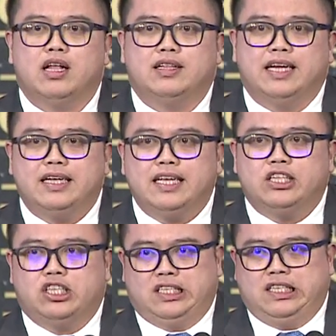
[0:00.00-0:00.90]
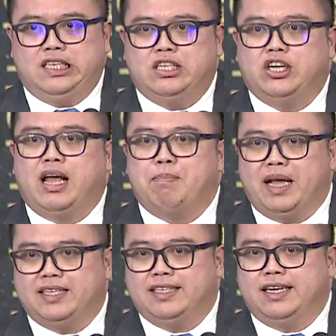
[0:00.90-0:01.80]
they need to see the
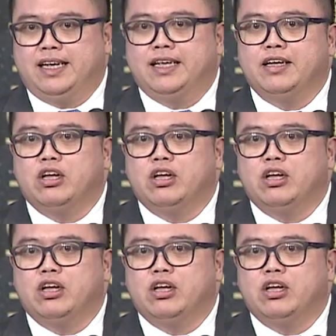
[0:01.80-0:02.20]
capacity.